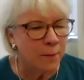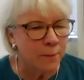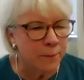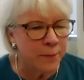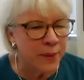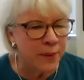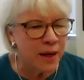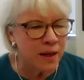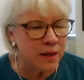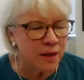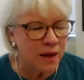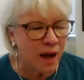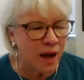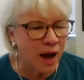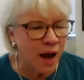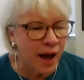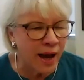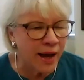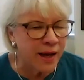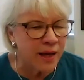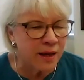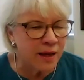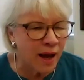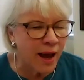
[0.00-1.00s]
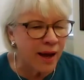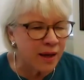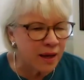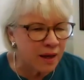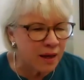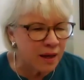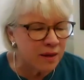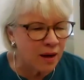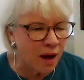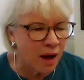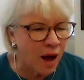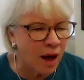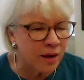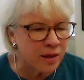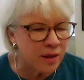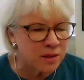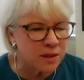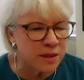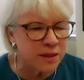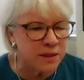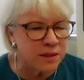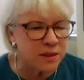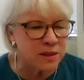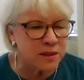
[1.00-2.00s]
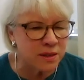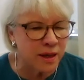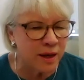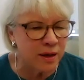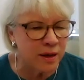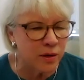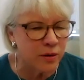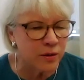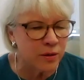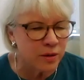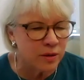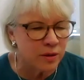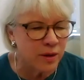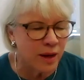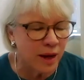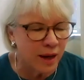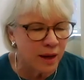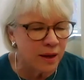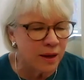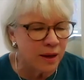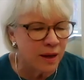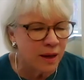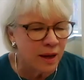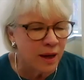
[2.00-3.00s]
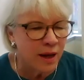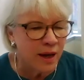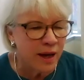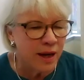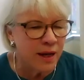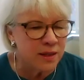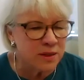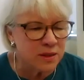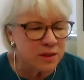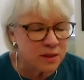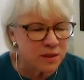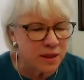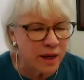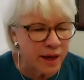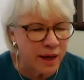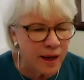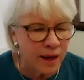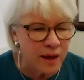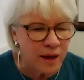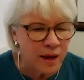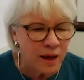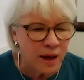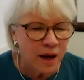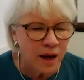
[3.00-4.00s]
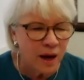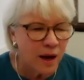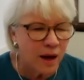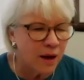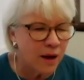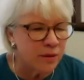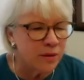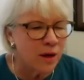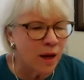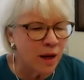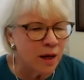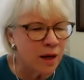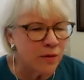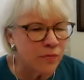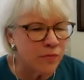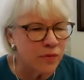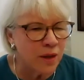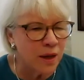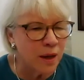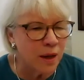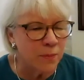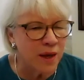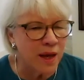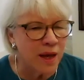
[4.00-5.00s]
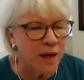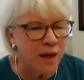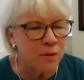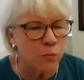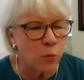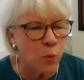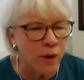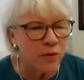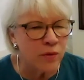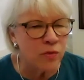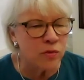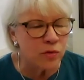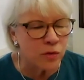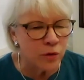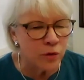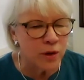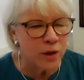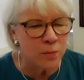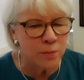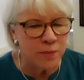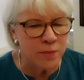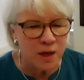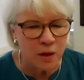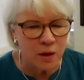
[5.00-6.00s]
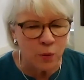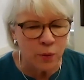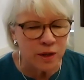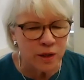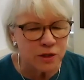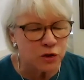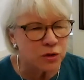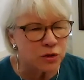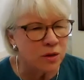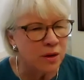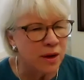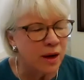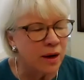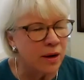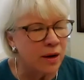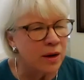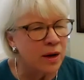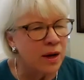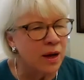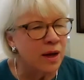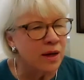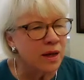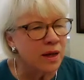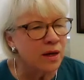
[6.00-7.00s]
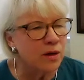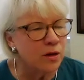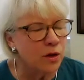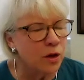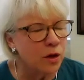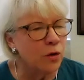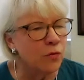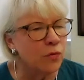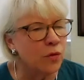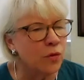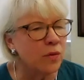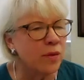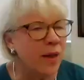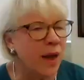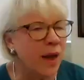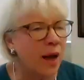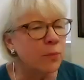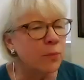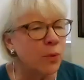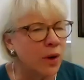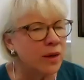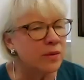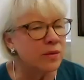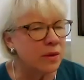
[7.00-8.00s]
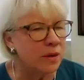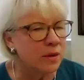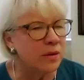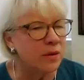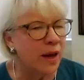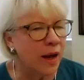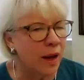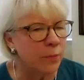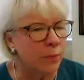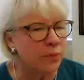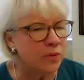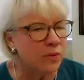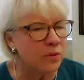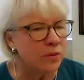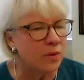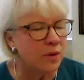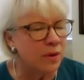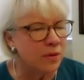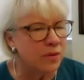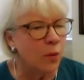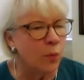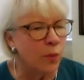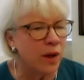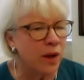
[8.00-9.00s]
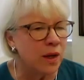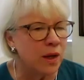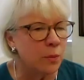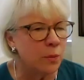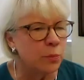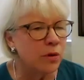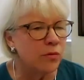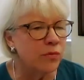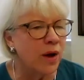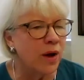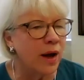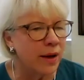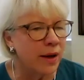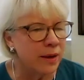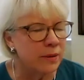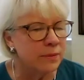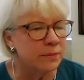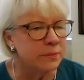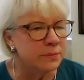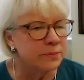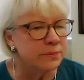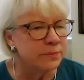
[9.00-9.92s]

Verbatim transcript: But I, I can honestly stand here today and say none of them in one 30 minute questionnaire can give you that breadth and depth that we can provide,